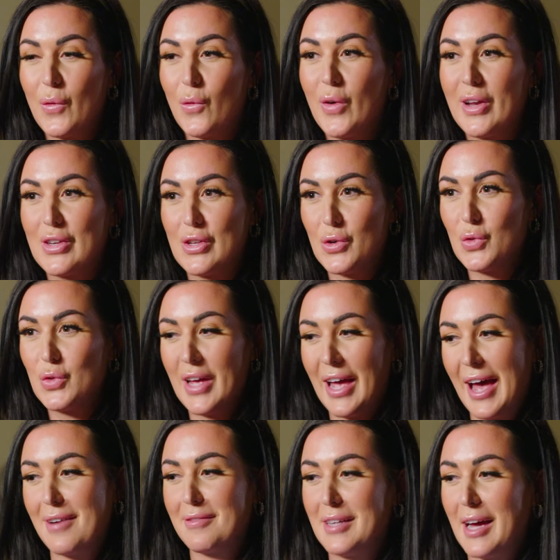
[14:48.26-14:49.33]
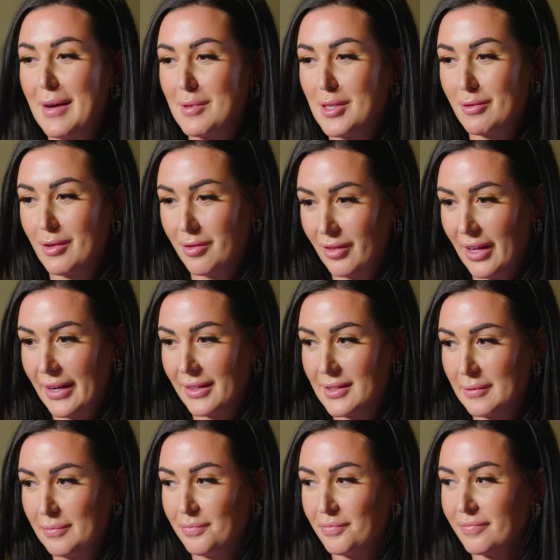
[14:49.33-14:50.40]
When you have time to
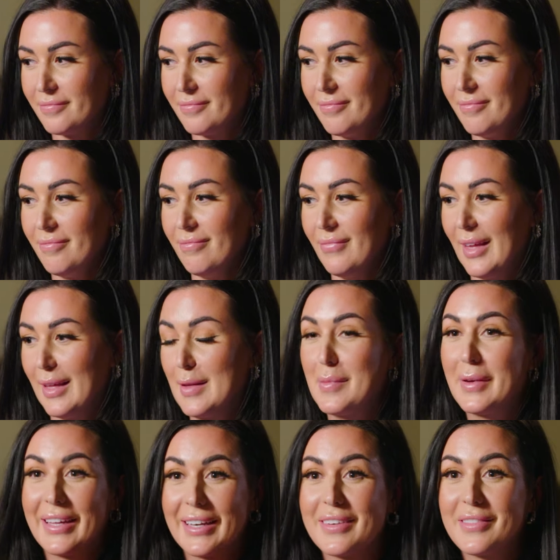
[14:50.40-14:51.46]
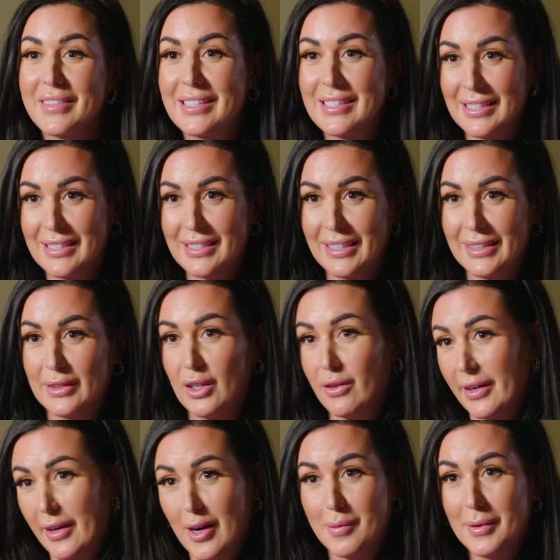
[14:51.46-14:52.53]
reflect the beginning of this season
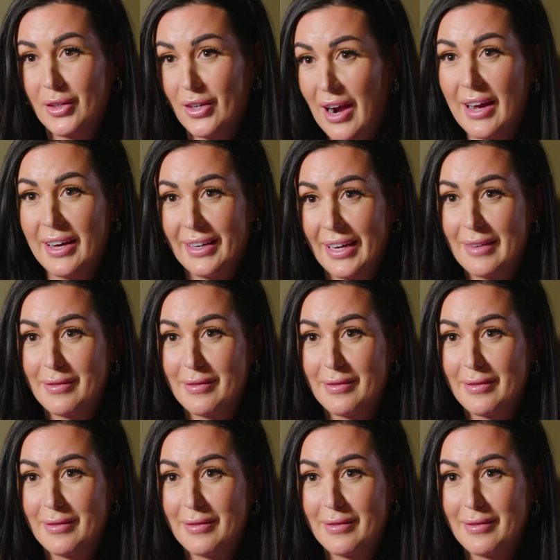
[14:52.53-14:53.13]
going home and crying